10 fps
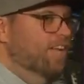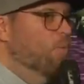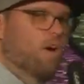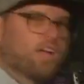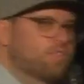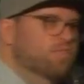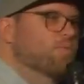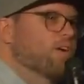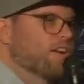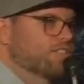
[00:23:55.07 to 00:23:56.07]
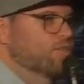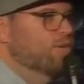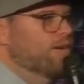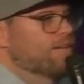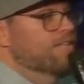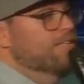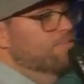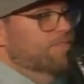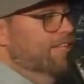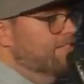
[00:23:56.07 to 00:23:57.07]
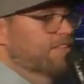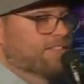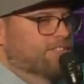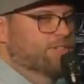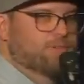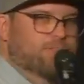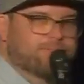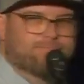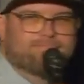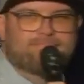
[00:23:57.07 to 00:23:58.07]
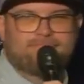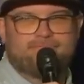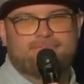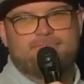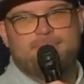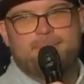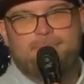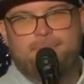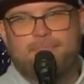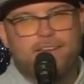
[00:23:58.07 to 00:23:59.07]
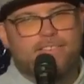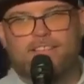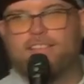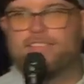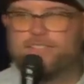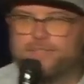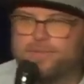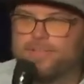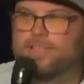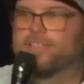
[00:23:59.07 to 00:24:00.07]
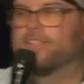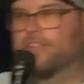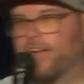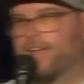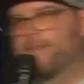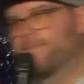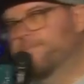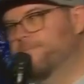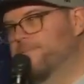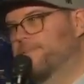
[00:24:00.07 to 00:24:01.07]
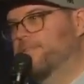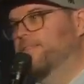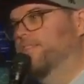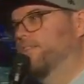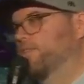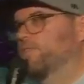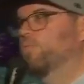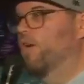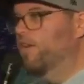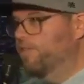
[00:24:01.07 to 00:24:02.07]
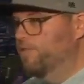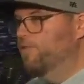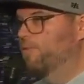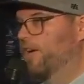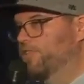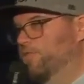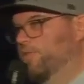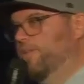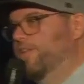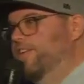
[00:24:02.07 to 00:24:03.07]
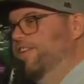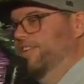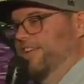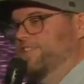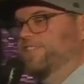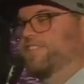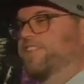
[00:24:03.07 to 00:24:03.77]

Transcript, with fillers: I walked through the wrong door. But that's not the truth. That is not the truth. That's a lie. You didn't walk through the wrong door. It's just